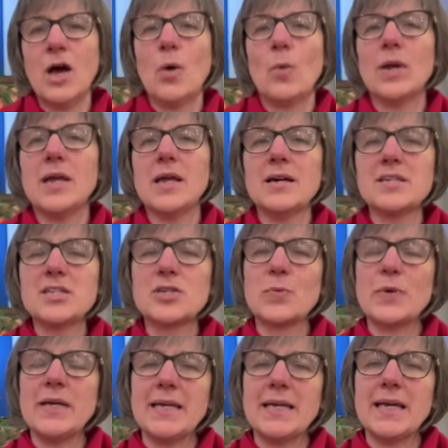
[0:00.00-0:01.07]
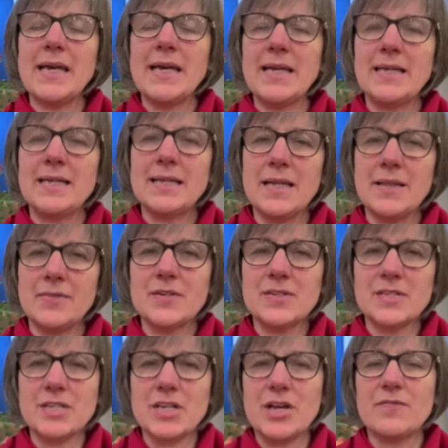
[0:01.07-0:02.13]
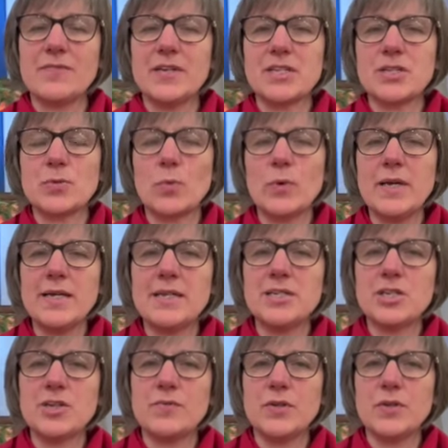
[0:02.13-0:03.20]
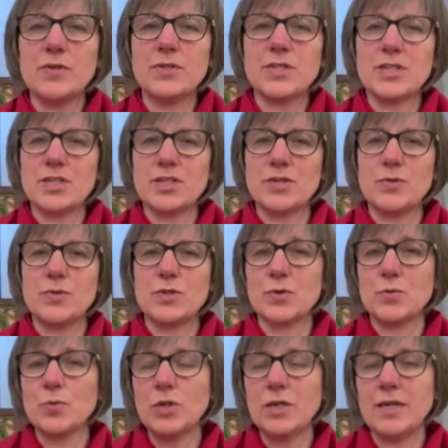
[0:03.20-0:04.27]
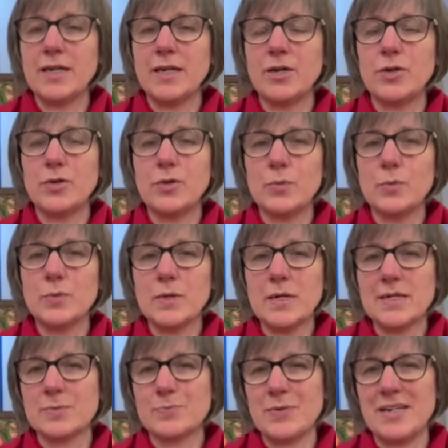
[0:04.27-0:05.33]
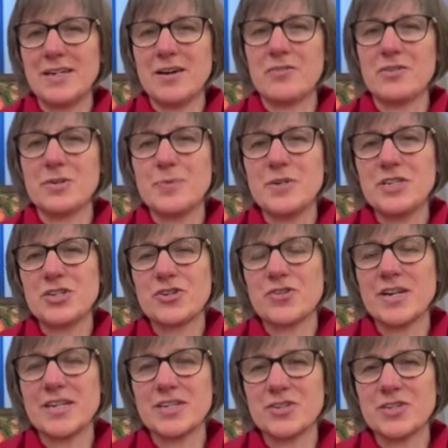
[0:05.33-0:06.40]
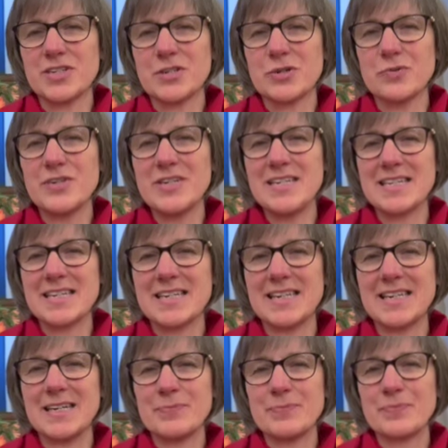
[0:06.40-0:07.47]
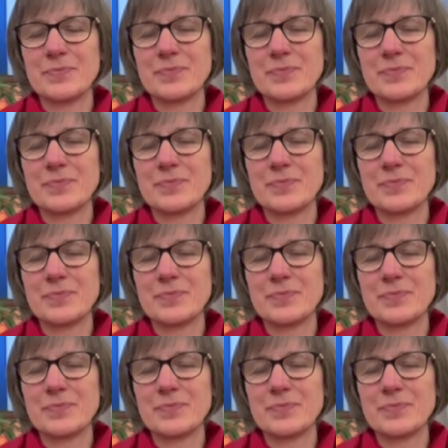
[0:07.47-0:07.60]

Well, last week in the service, we interviewed Susan Woolley, who has been our administrator until recently.